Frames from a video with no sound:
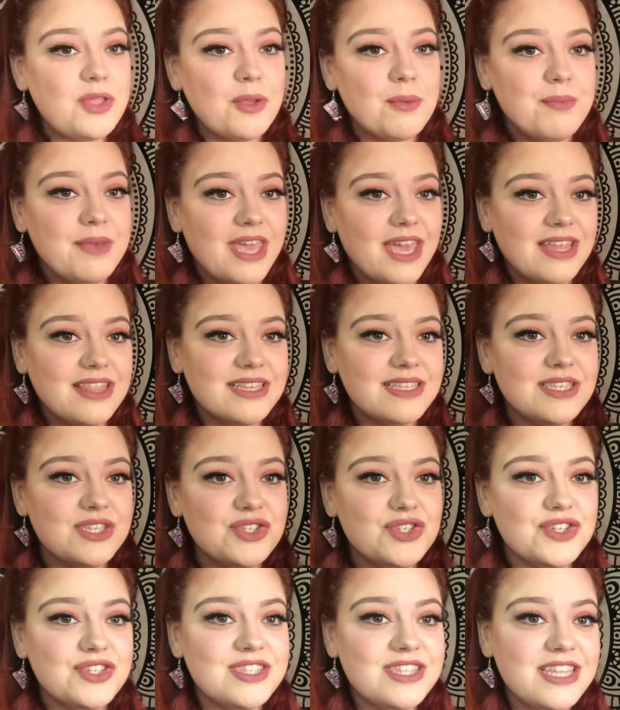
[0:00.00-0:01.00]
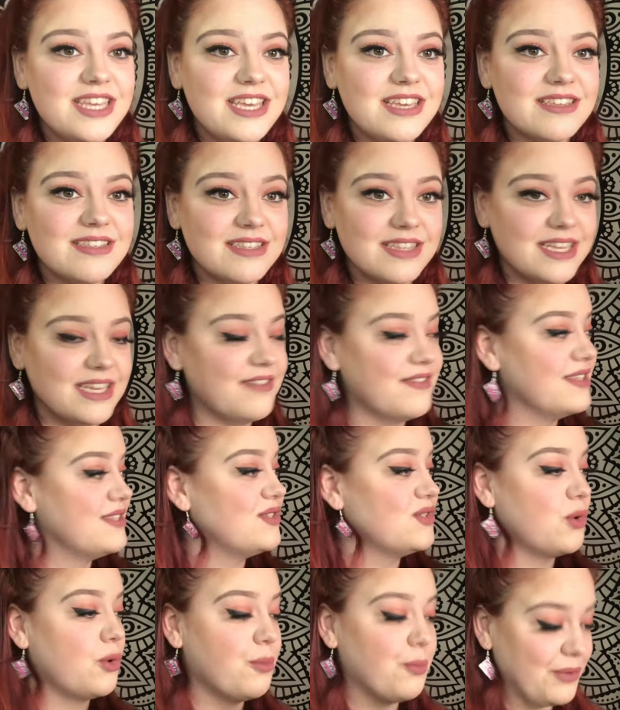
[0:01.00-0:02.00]
But yeah, this is just the sleeve. It's
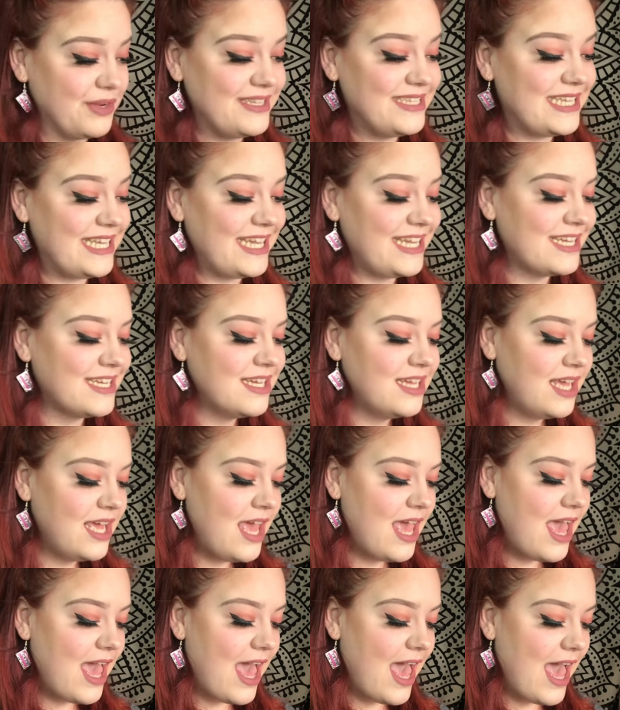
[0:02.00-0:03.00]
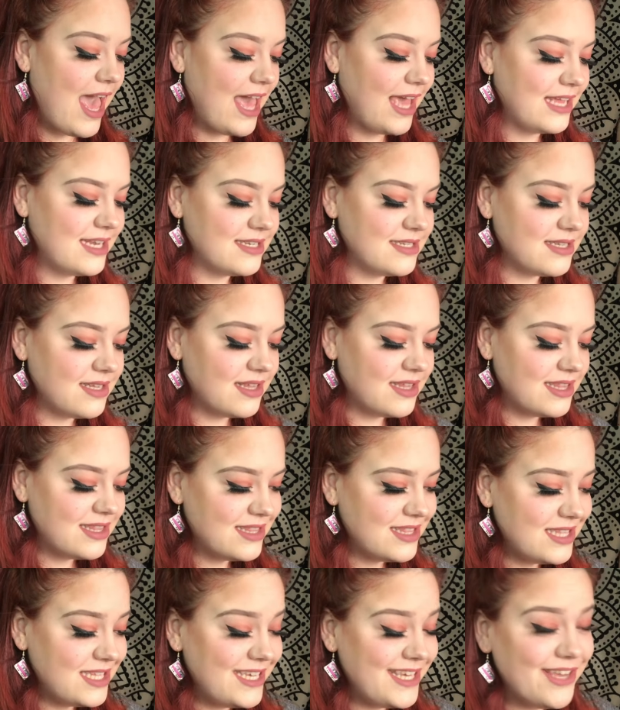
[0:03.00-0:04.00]
so pretty. And
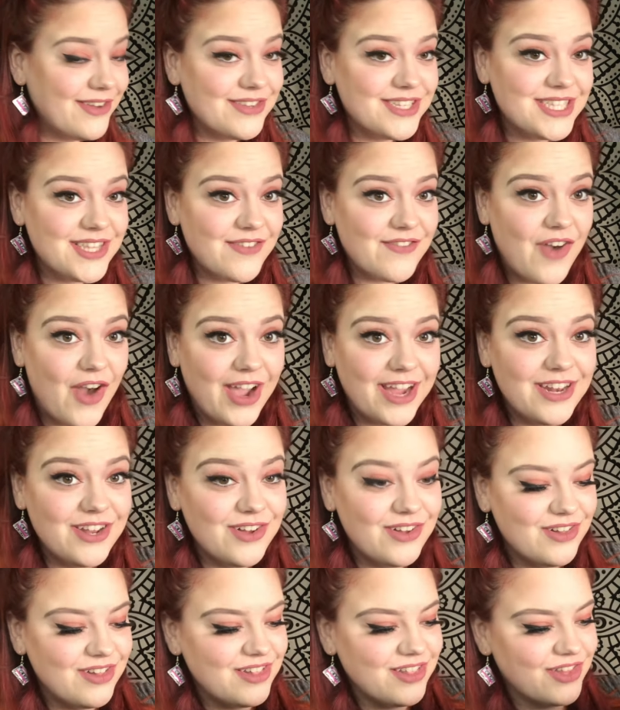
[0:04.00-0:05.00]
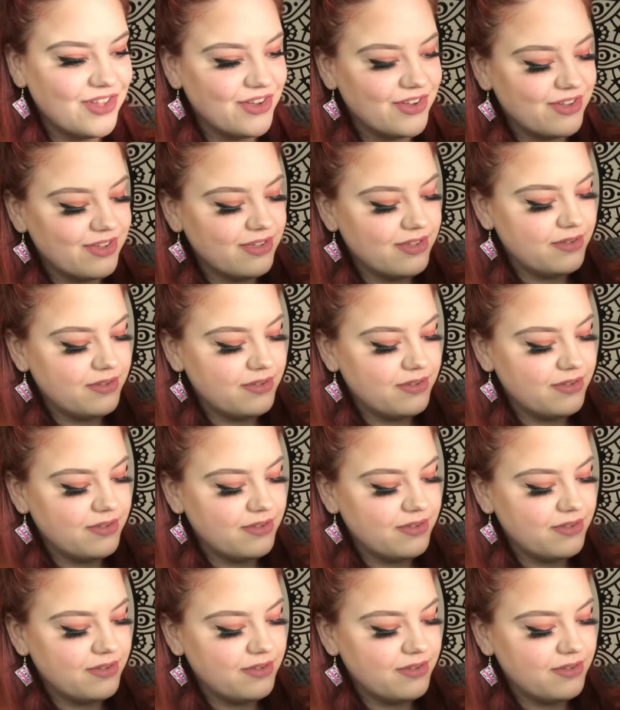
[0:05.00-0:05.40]
here's the final look.